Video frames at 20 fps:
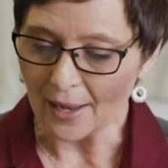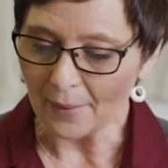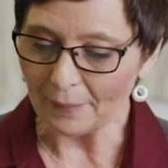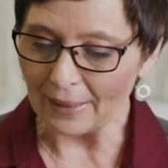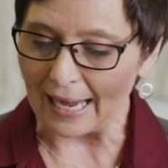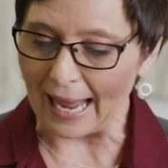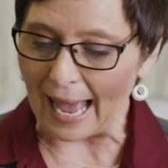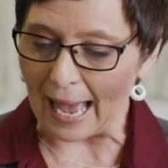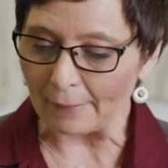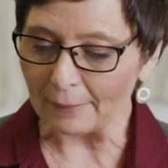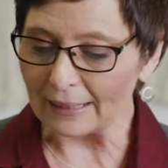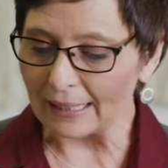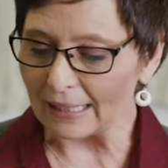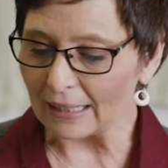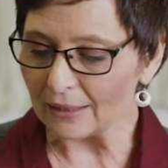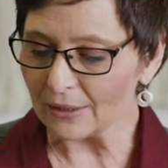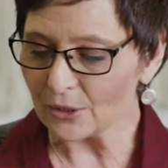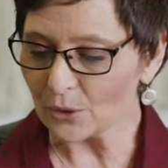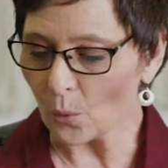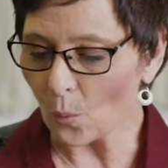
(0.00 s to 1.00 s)
but
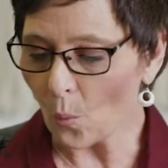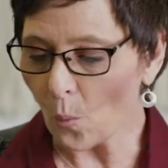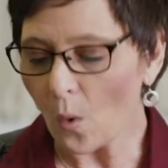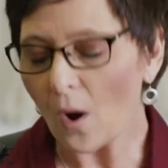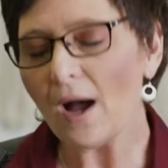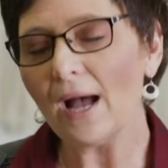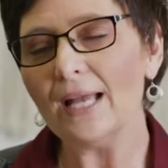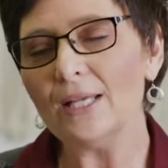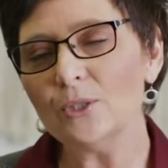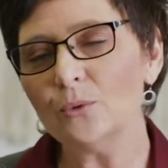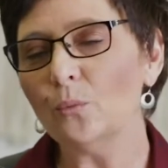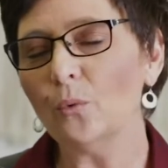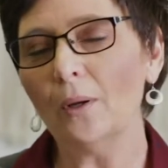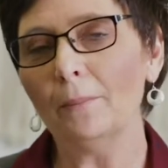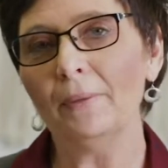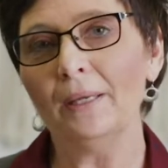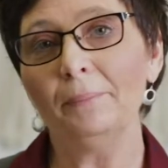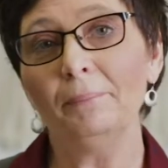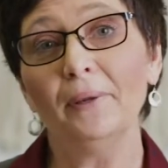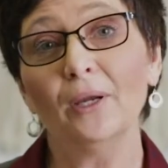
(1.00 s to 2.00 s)
Abigail is a wise
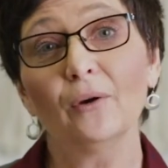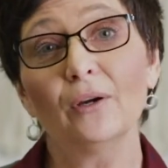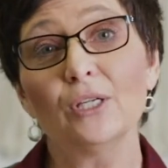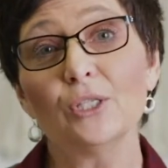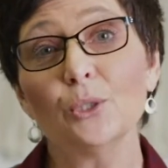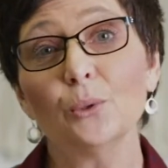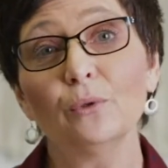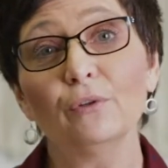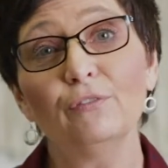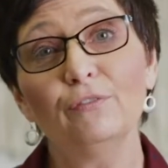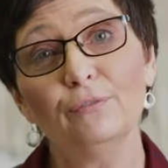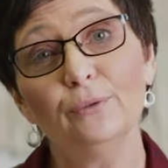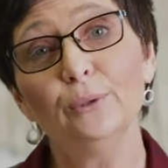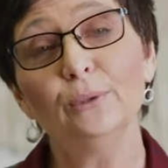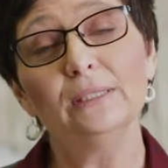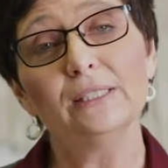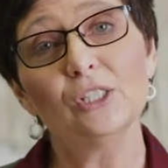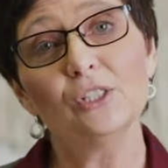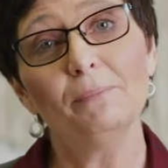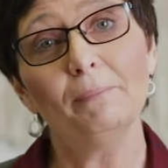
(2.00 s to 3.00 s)
woman married to a
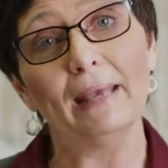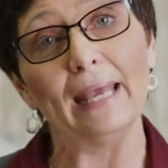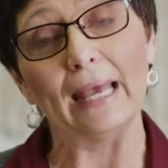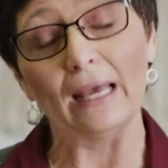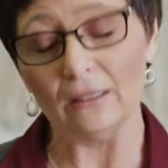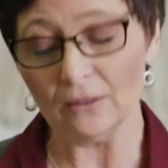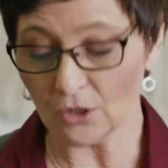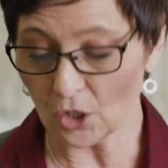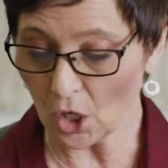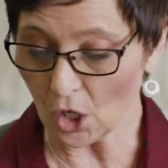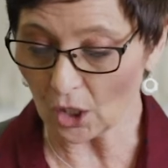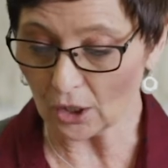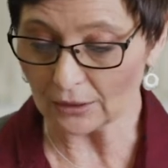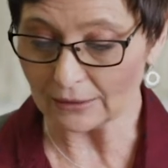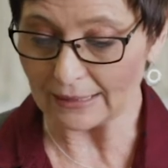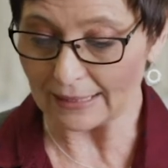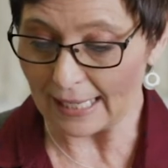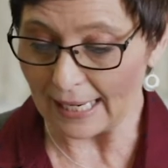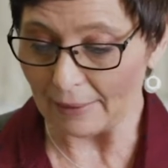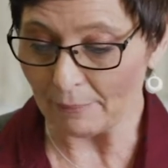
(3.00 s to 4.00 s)
foolish man
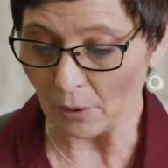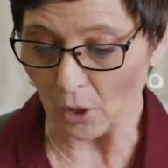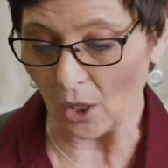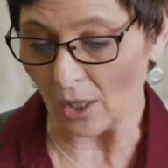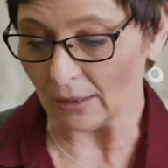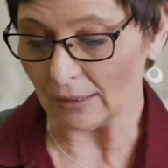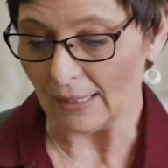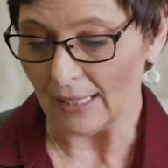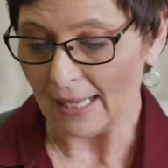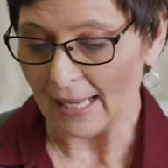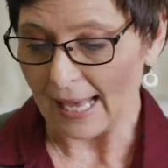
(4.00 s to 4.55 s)
called Nabal.